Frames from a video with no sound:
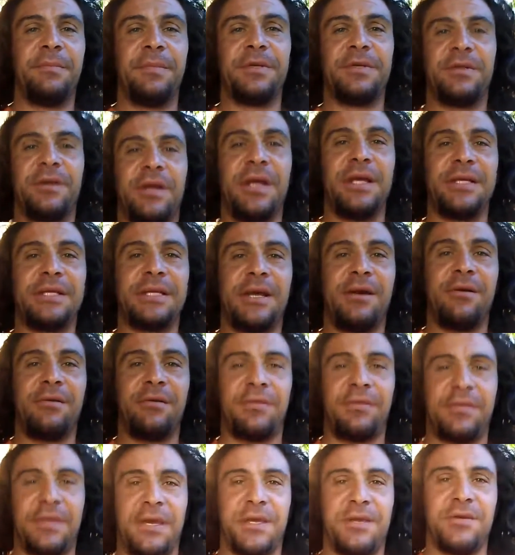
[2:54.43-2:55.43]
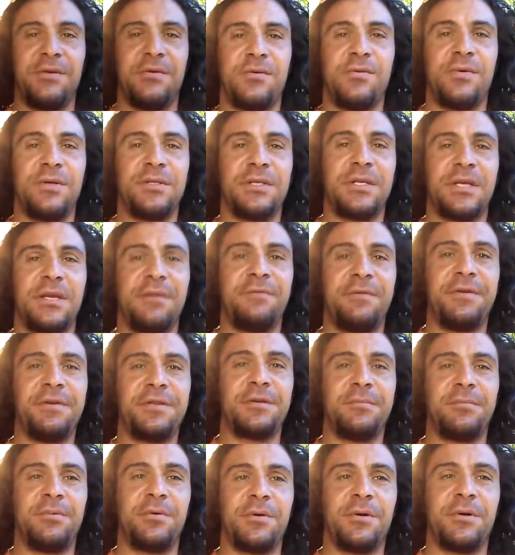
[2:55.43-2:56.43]
Mr. A is out. Thank you once again for
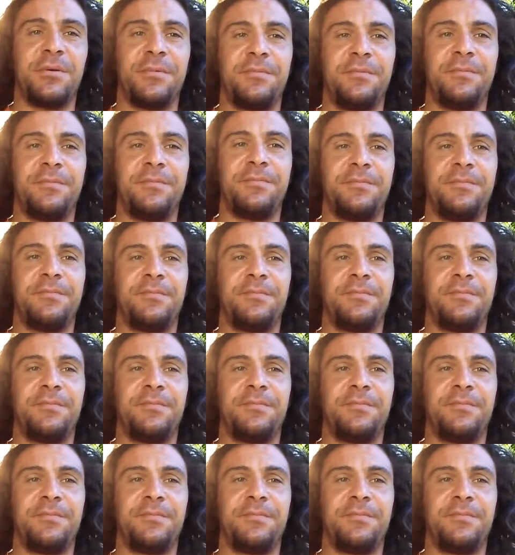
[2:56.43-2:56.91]
your support.